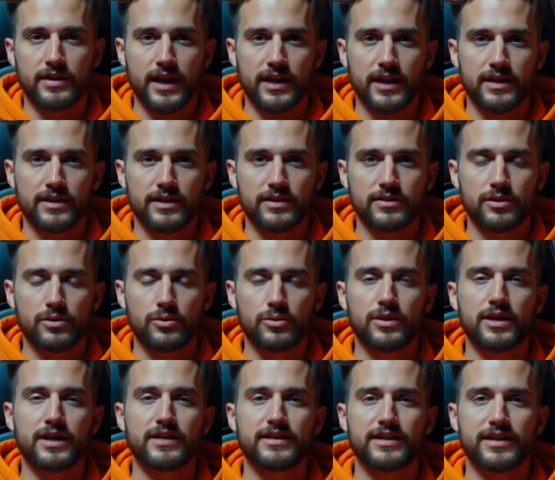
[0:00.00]
And this
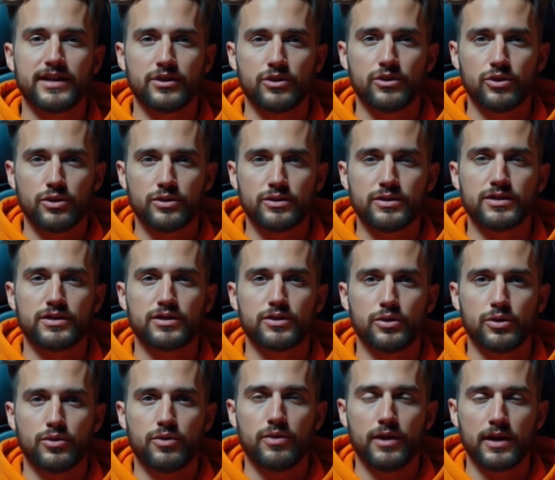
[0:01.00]
template was created
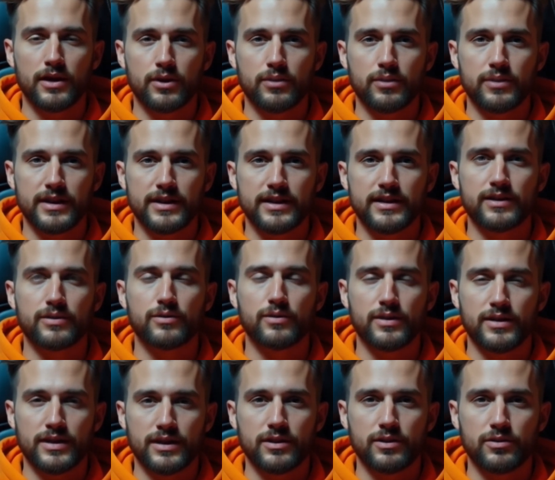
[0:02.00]
only once.
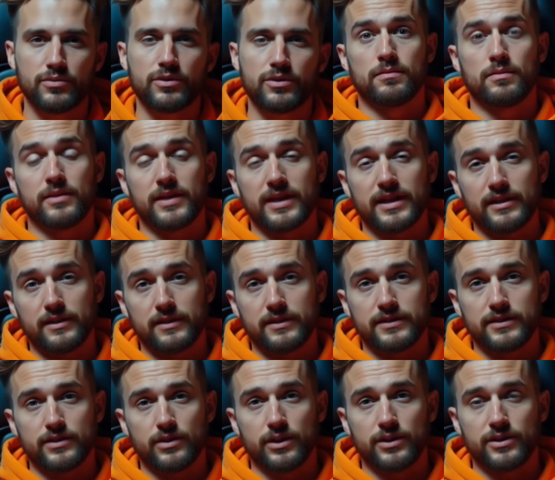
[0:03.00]
You don't need to create a
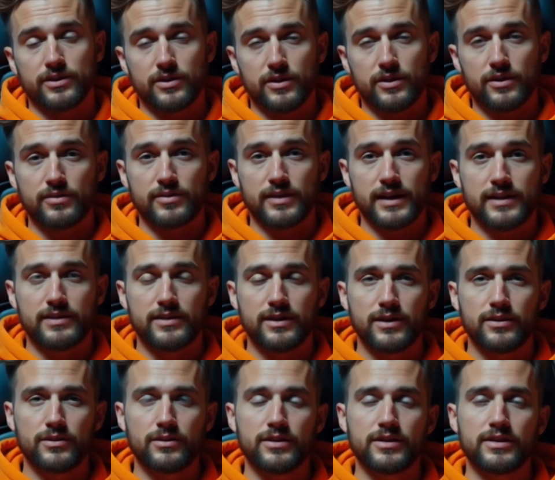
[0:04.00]
new one every time.
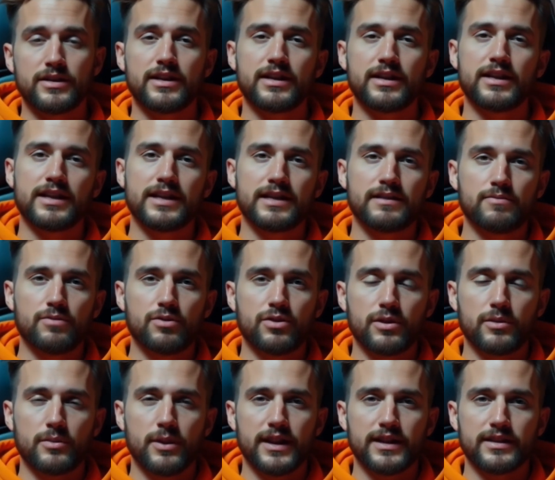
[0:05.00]
As
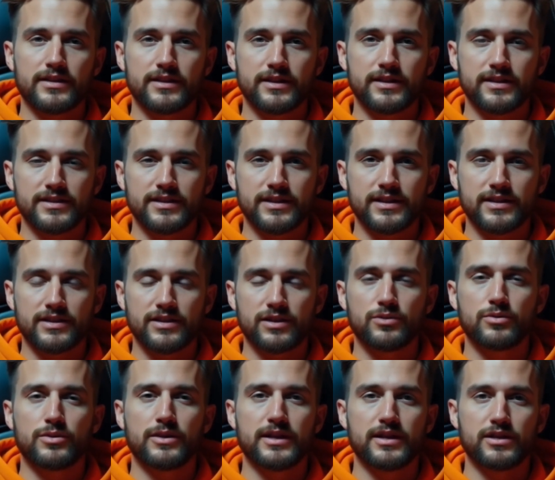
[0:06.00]
your products
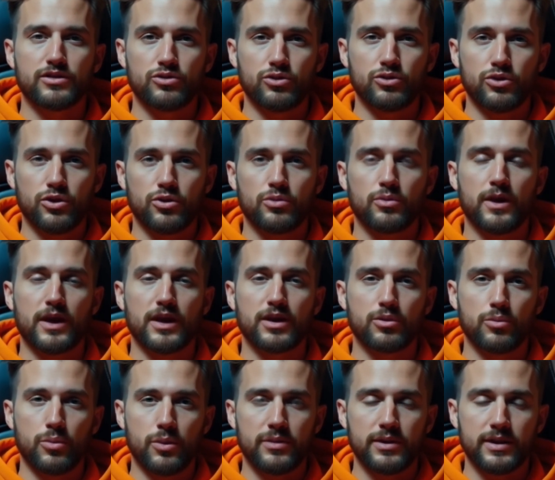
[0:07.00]
grow, your income
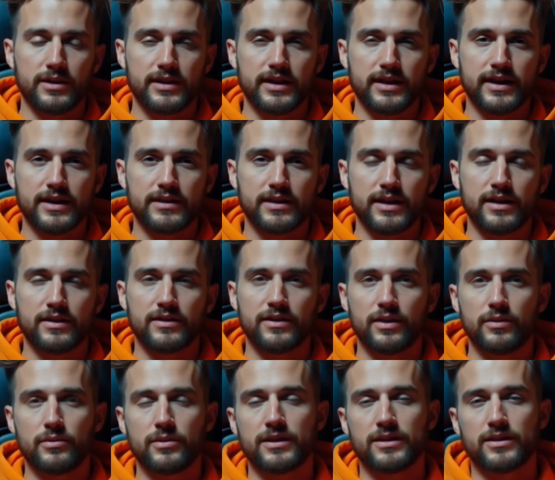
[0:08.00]
will also
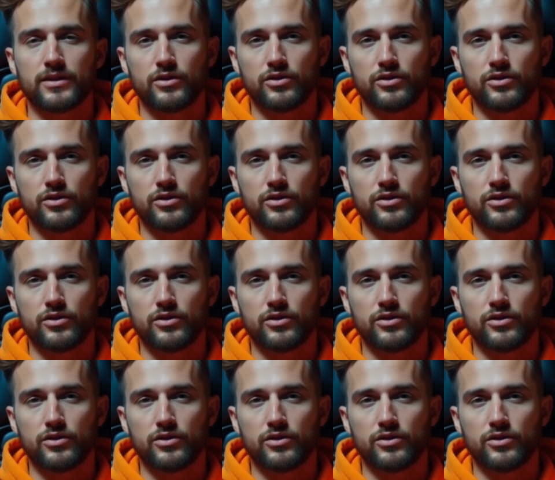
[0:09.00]
increase.